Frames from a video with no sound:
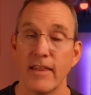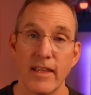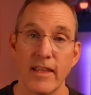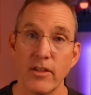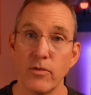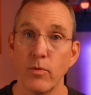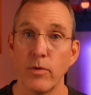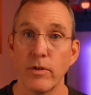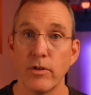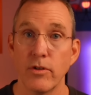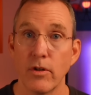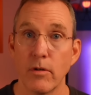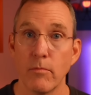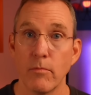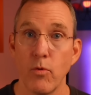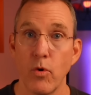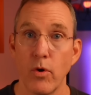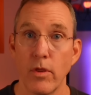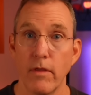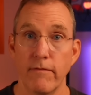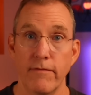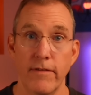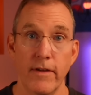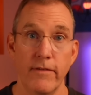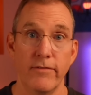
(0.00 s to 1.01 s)
This one took
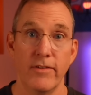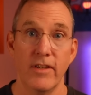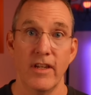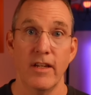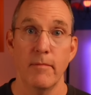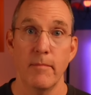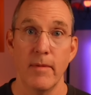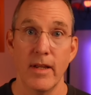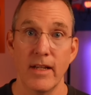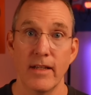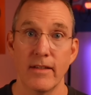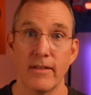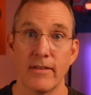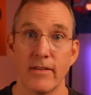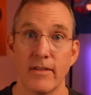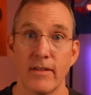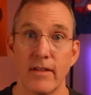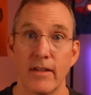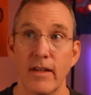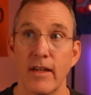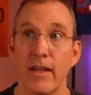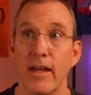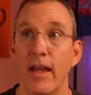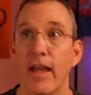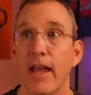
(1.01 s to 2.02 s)
more than 15 minutes.